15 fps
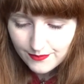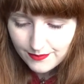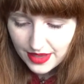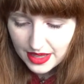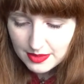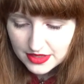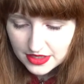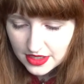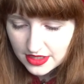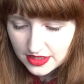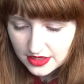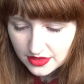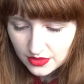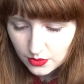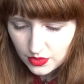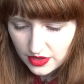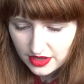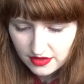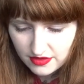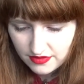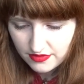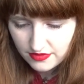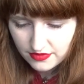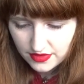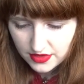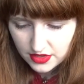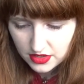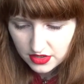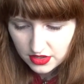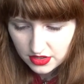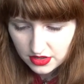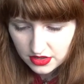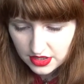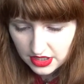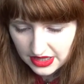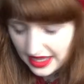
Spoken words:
Baby doll with the